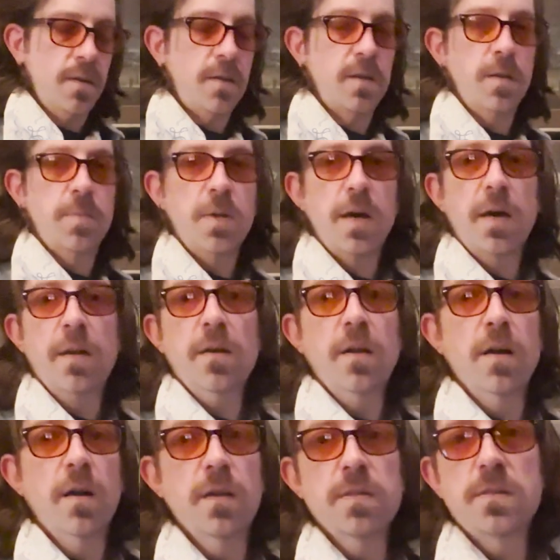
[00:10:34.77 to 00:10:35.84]
Keep
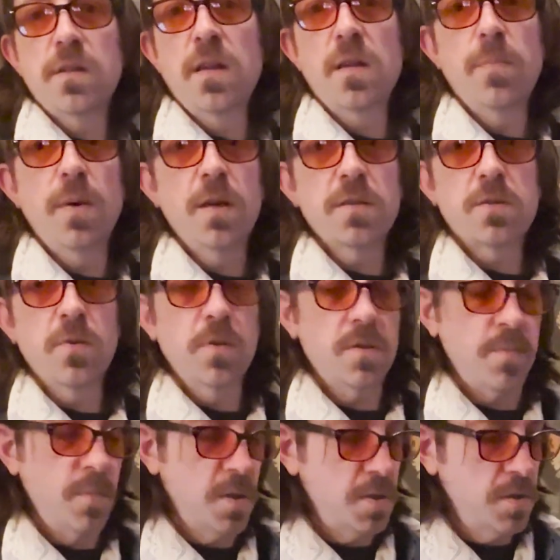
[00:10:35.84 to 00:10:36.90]
that steady bass going
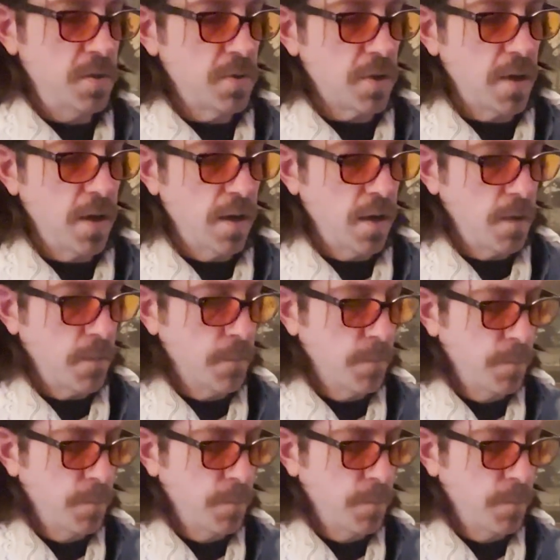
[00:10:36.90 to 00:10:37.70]
as much as you can.